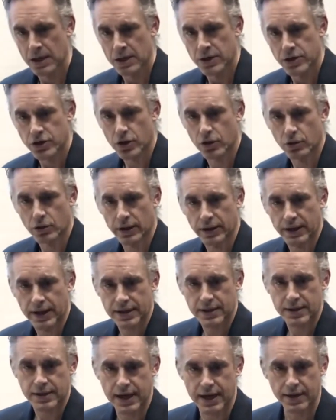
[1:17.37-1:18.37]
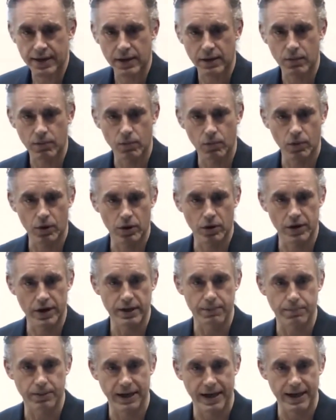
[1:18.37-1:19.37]
So let's say that we're
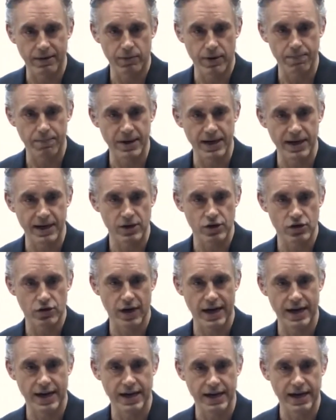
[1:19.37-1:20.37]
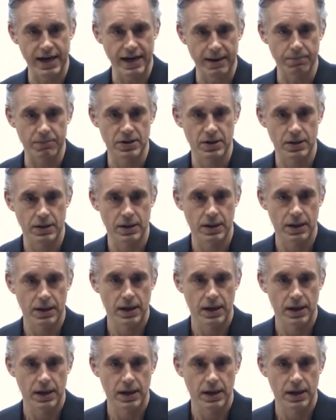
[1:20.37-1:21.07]
going to play repeated trading games.